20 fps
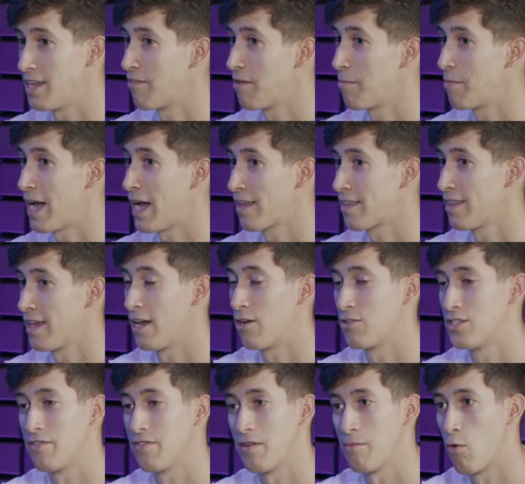Even back then, I
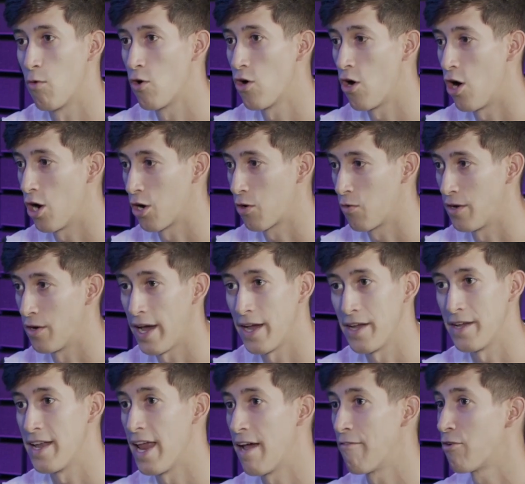was even more awkward.
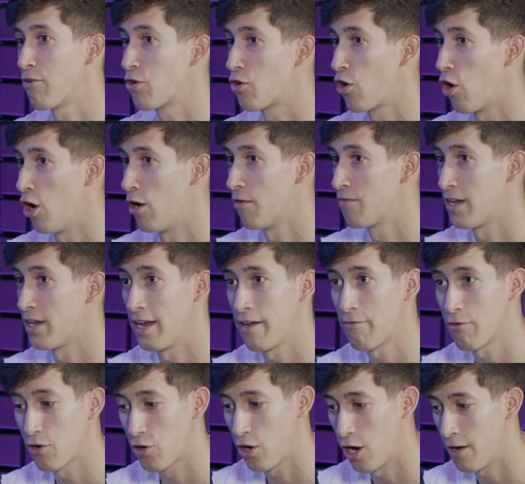I never golfed. I
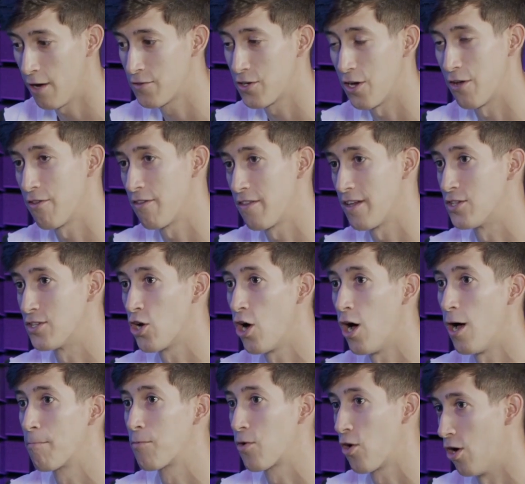never golfed other than
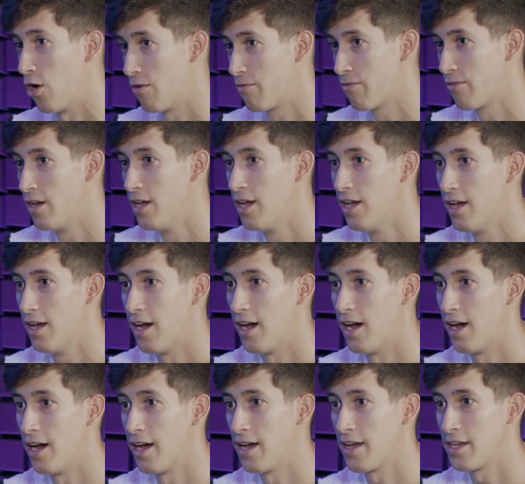Top Golf. All right.
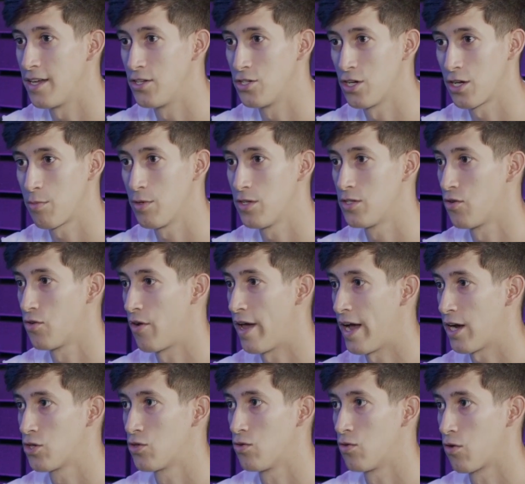Uh, he took me to an
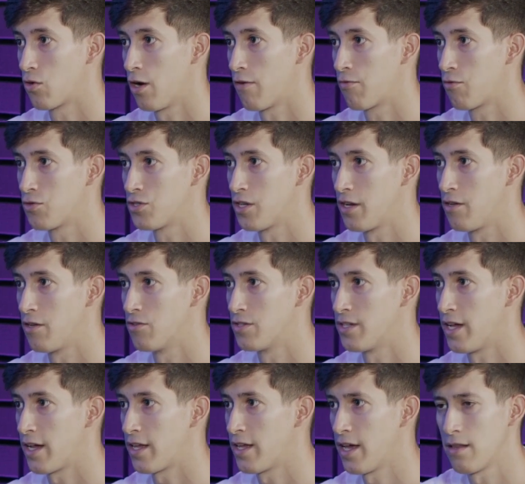actual golf course, and he
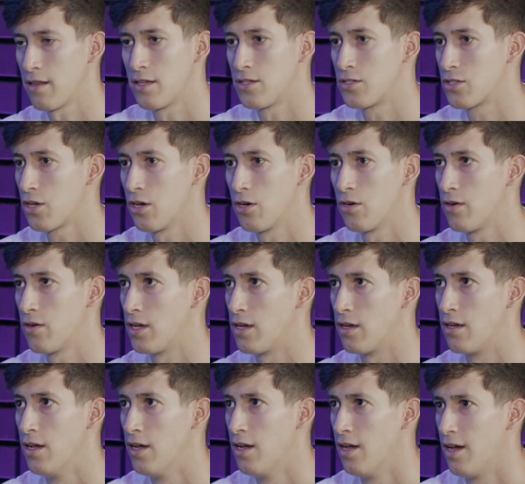was like, "Yeah, let's go."
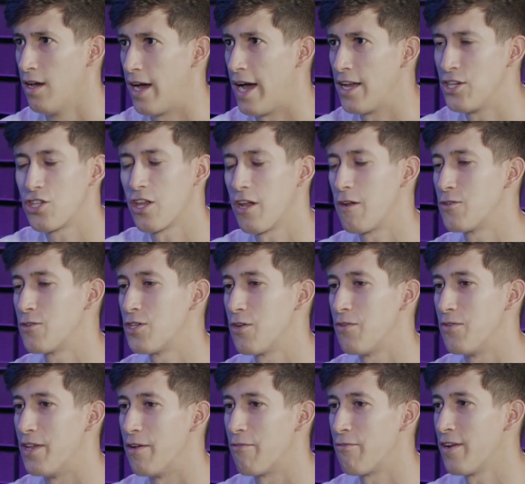And I just thought it was
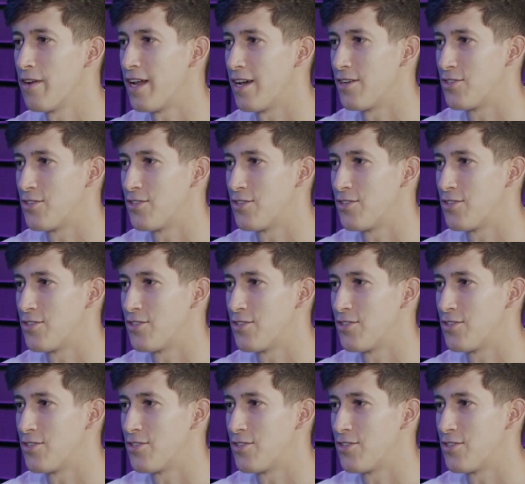so different.